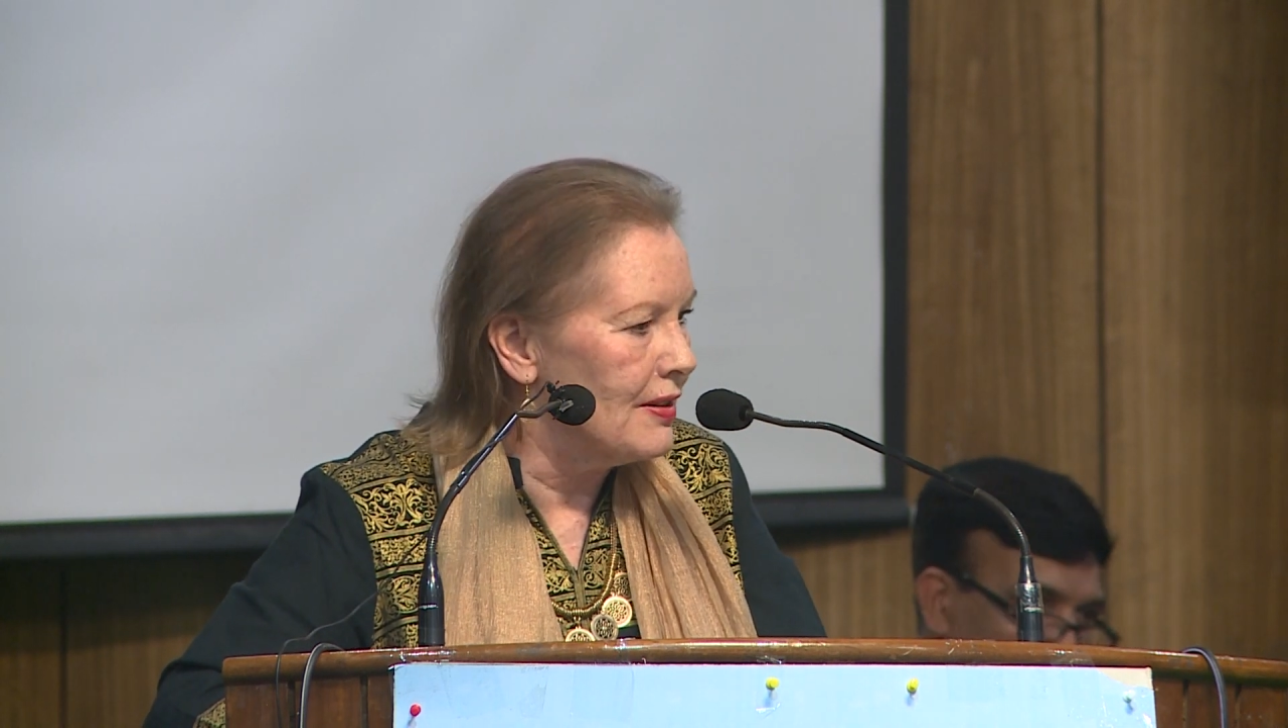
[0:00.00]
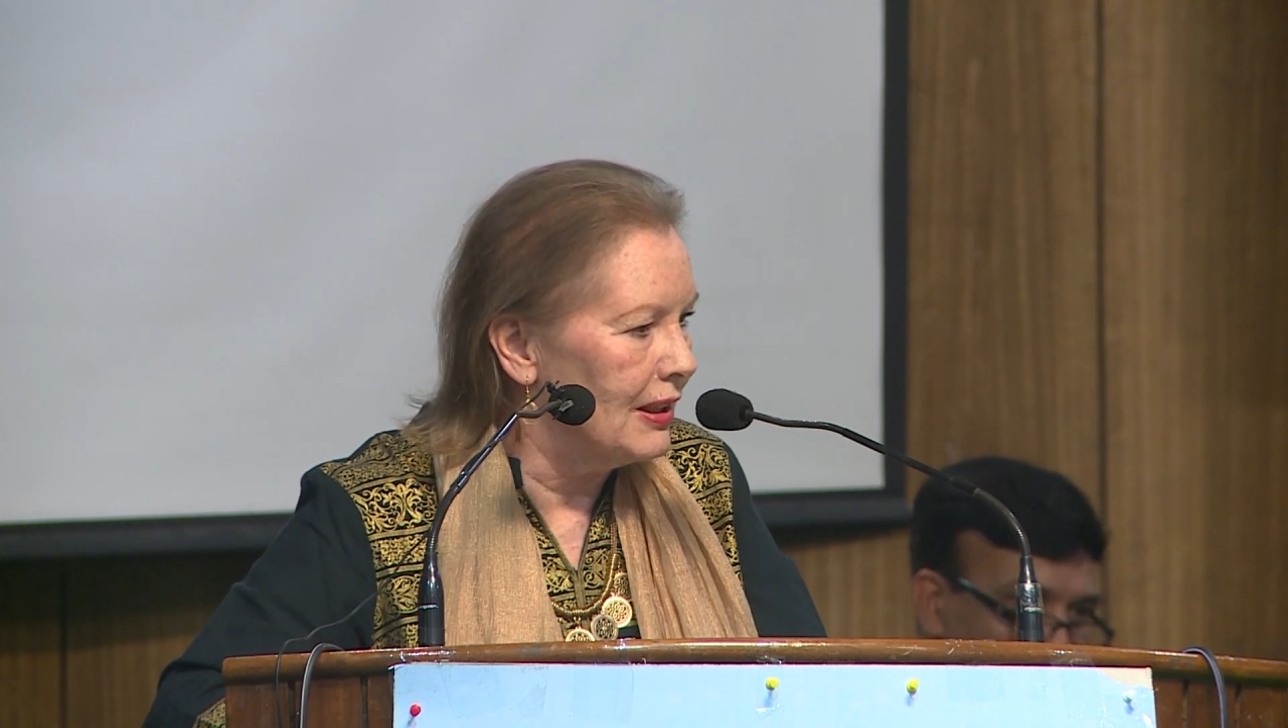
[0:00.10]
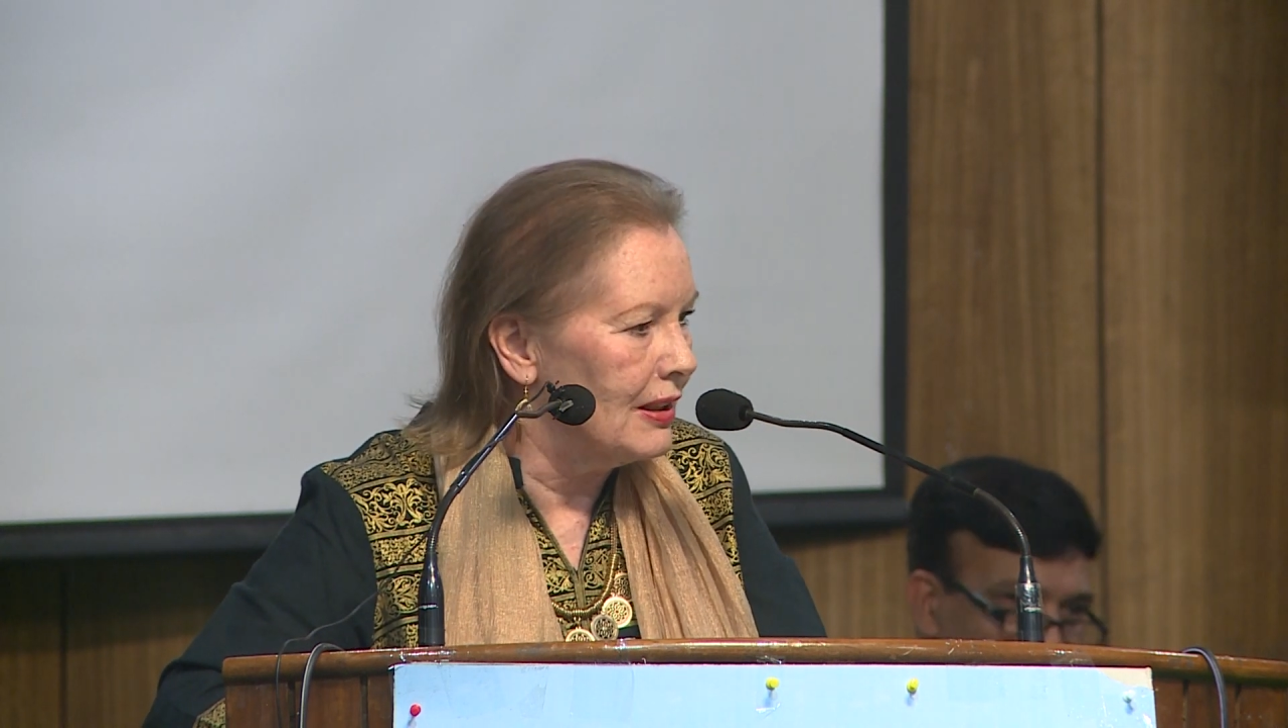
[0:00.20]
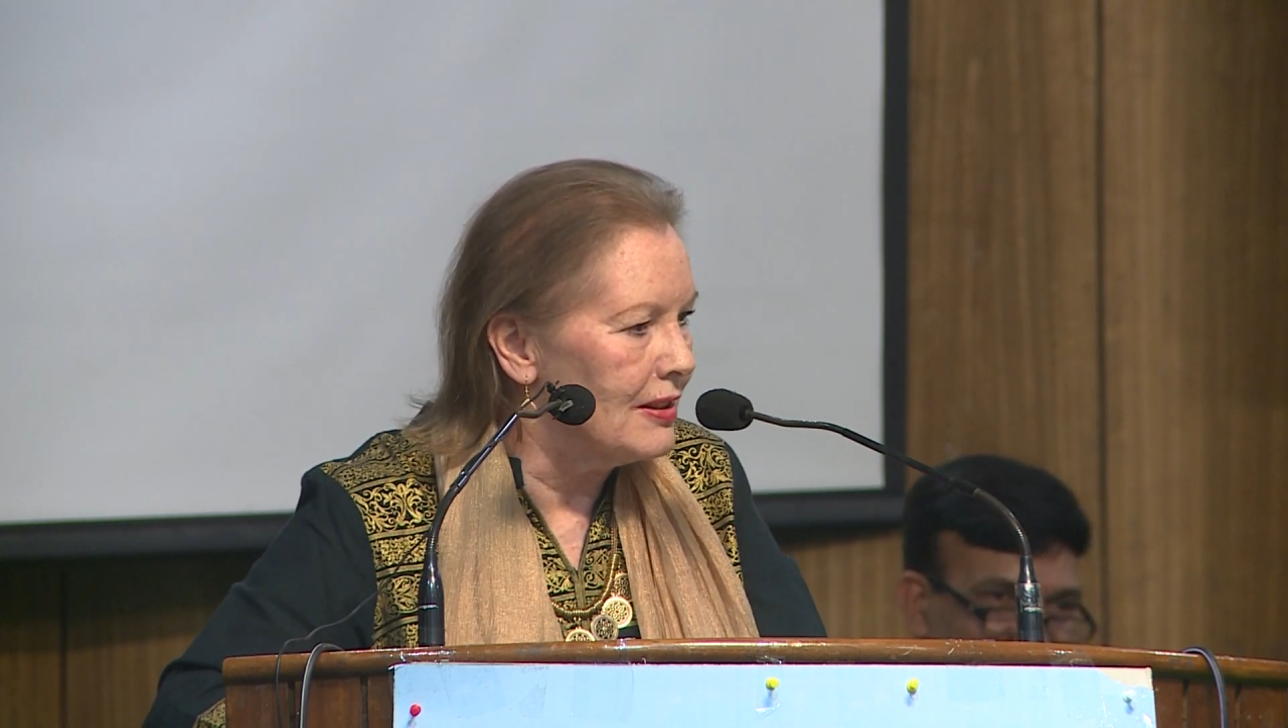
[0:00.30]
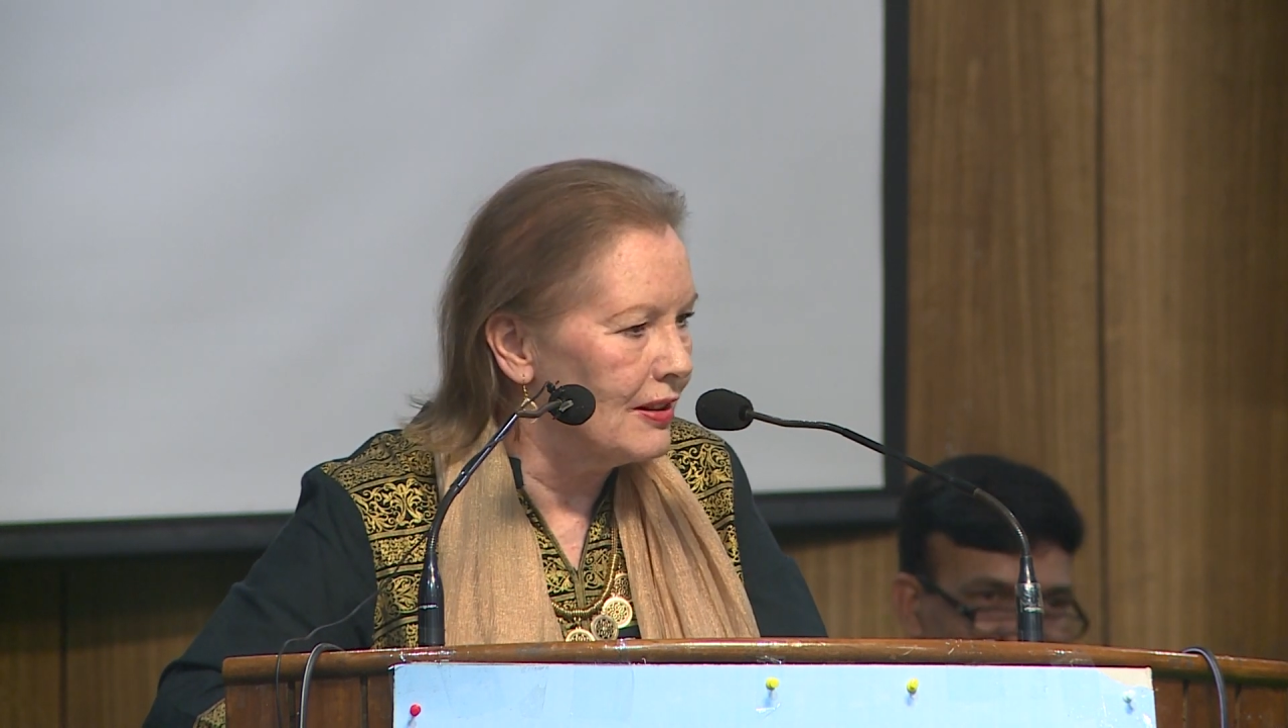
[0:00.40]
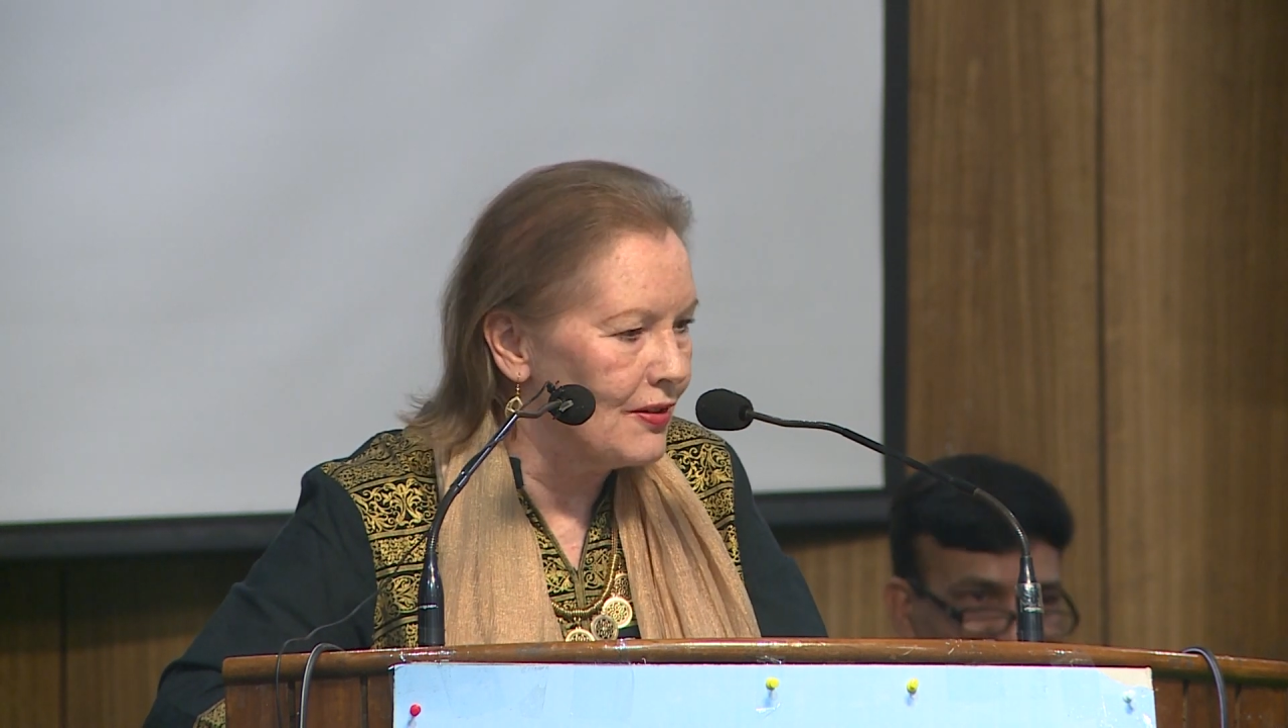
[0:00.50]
in Indian